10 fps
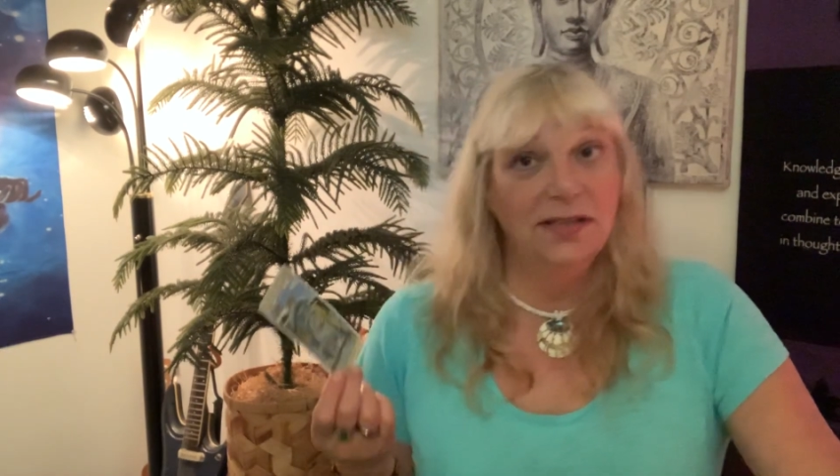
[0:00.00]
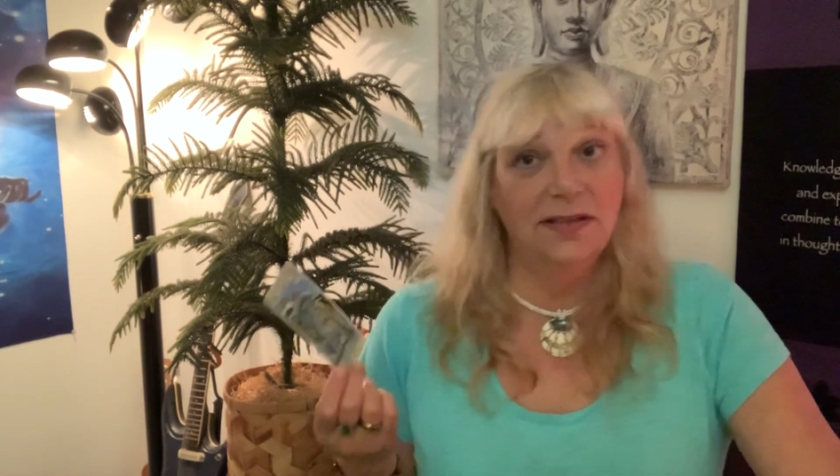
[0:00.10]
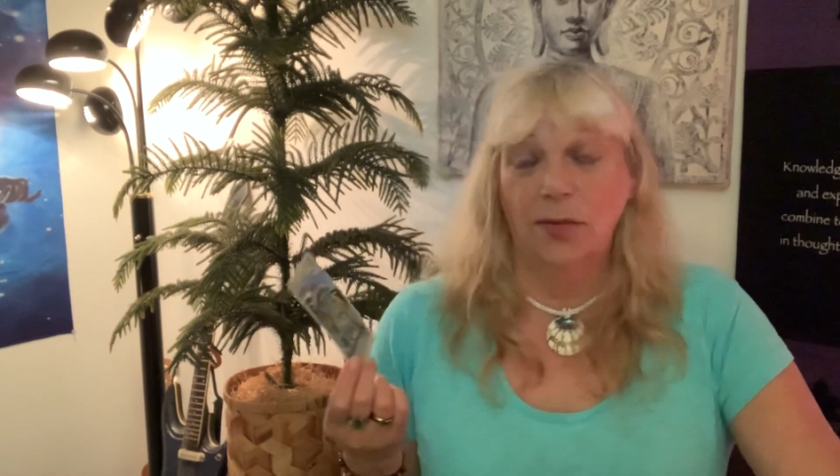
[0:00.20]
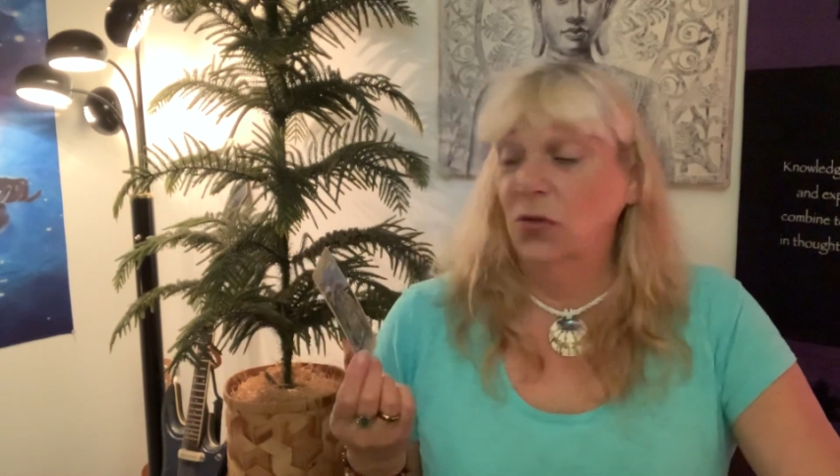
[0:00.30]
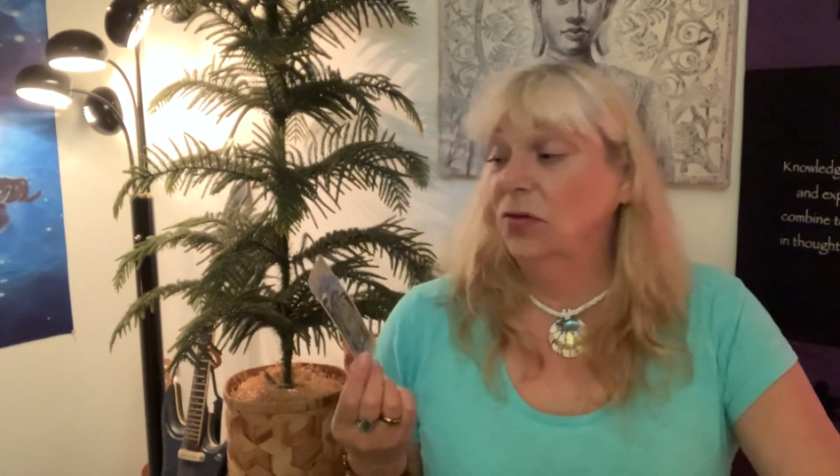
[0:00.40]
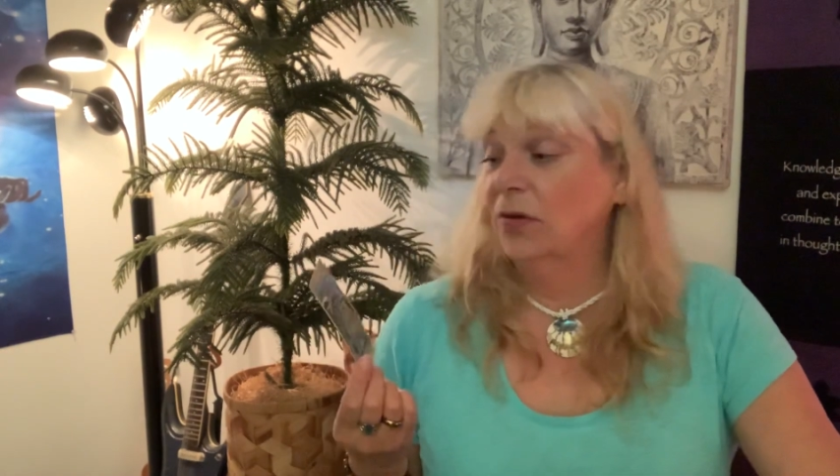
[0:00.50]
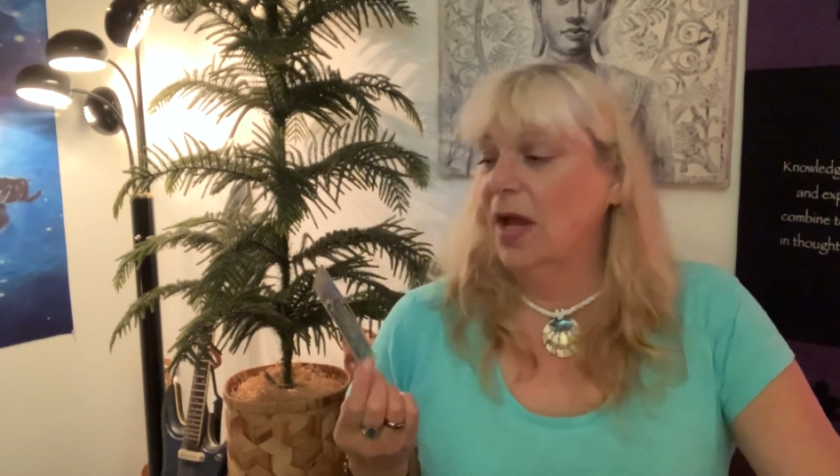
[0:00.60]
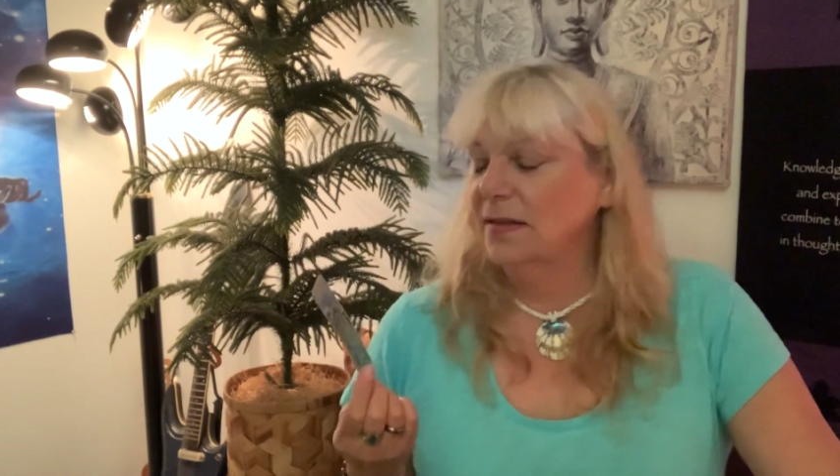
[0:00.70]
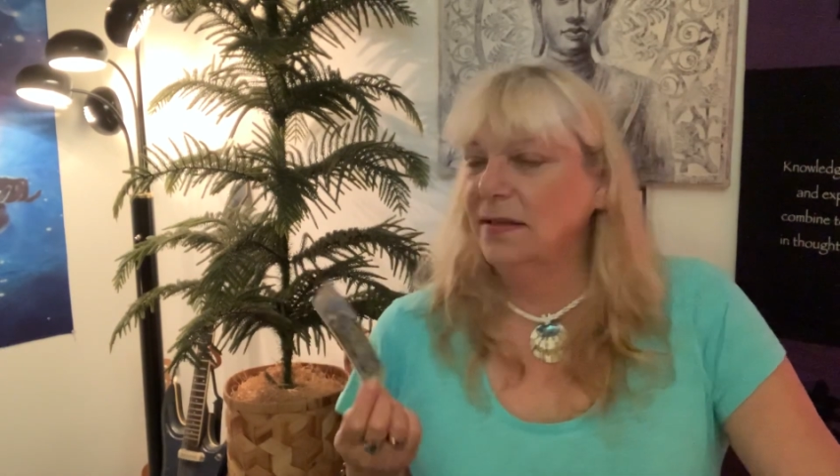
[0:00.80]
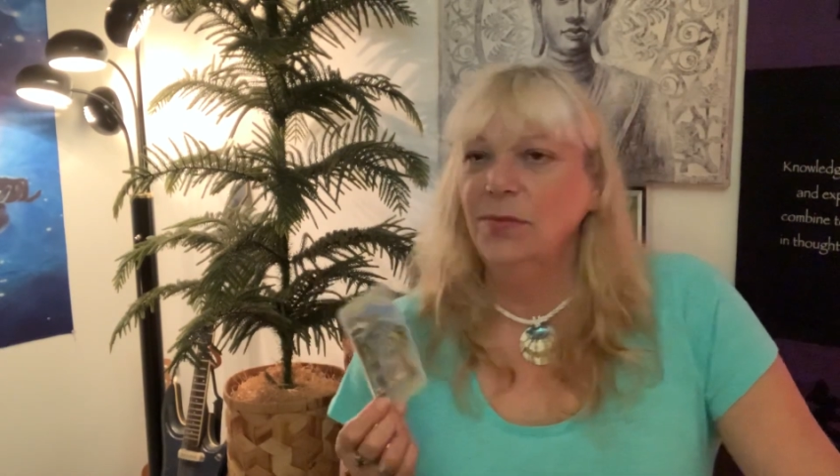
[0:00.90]
Sun, Moon,
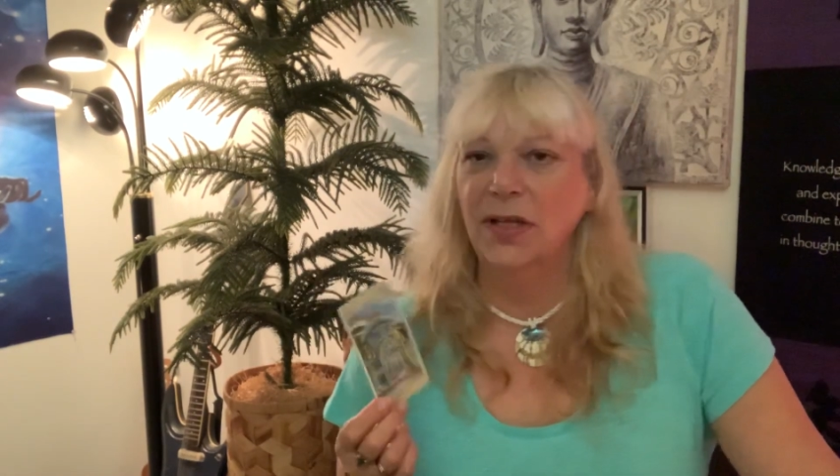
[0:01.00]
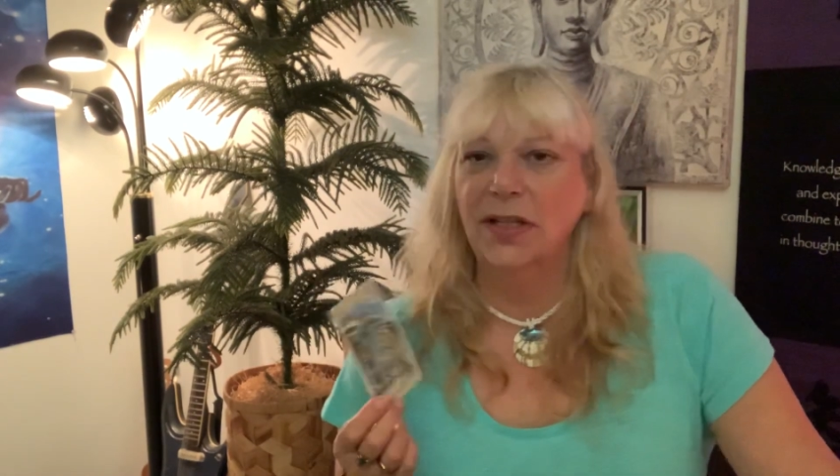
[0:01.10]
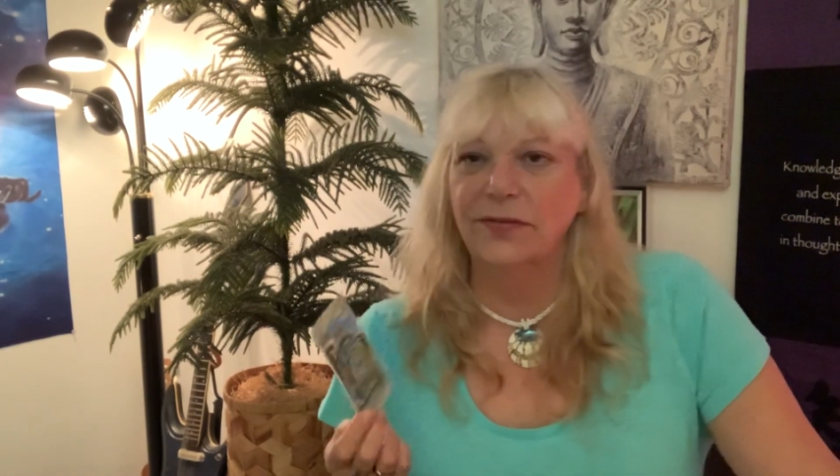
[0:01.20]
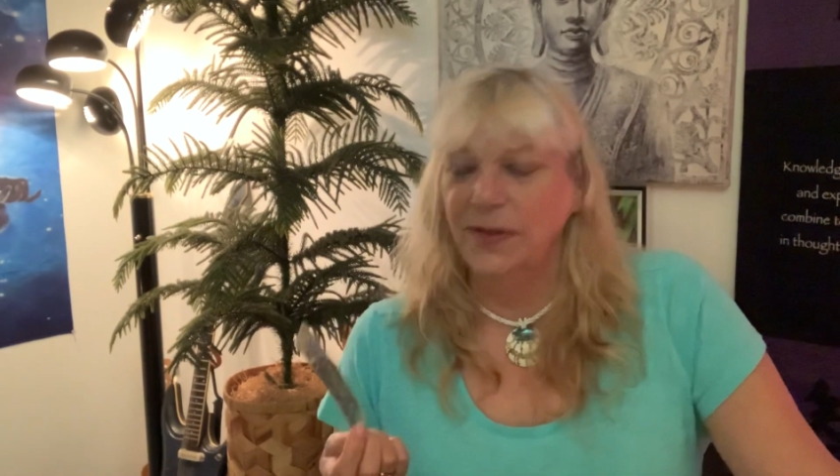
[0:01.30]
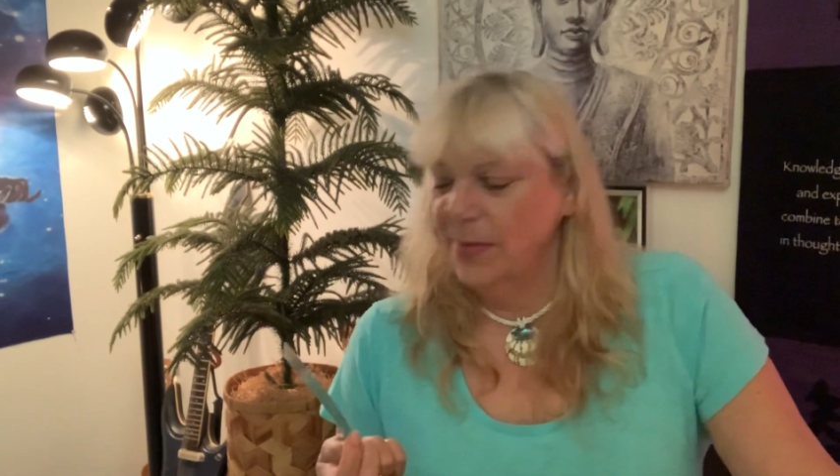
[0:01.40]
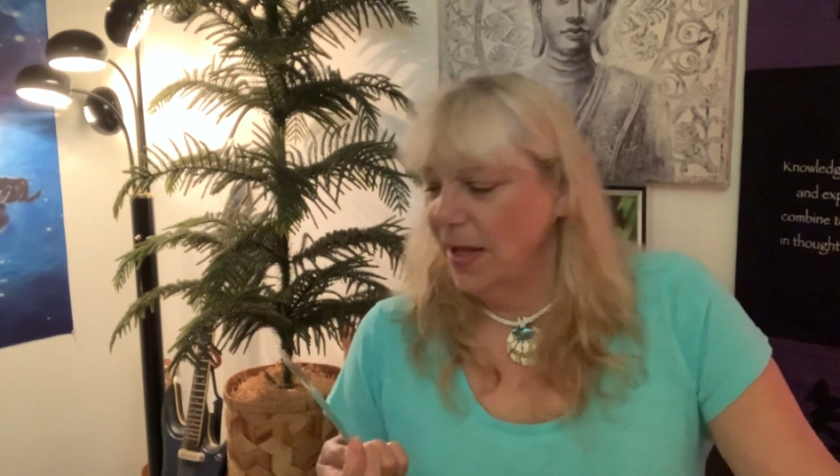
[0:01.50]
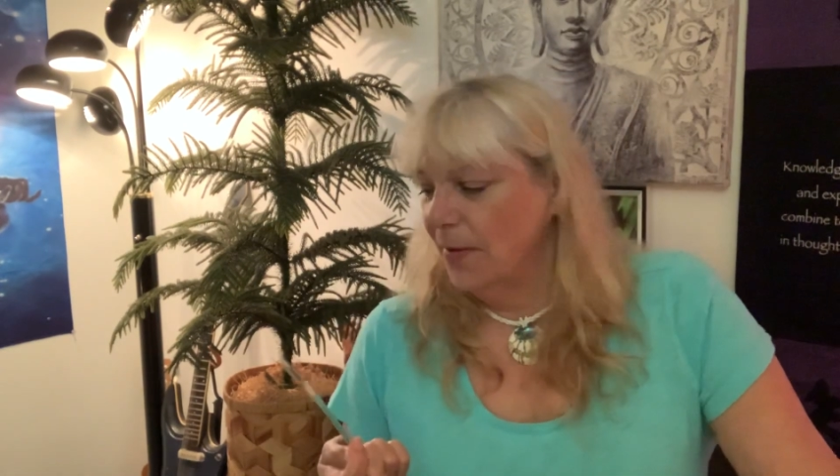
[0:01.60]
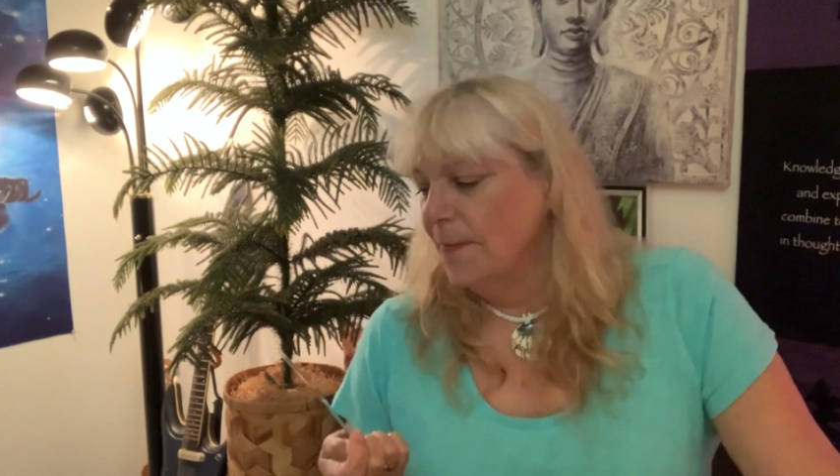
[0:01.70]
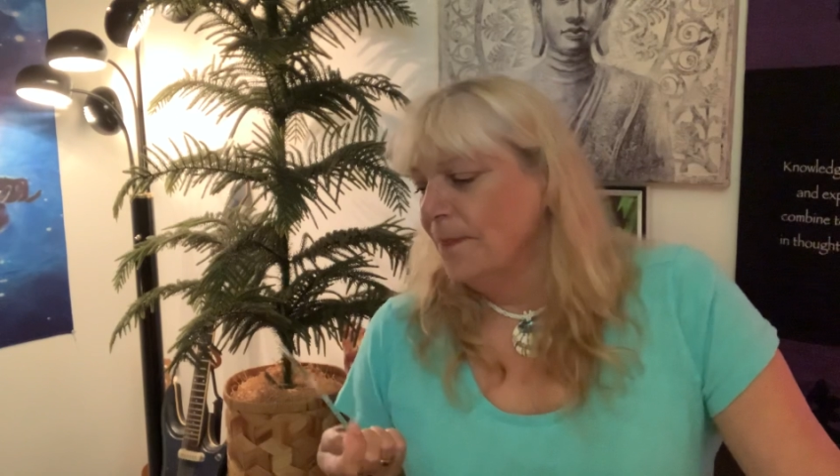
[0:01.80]
Rising, male or female.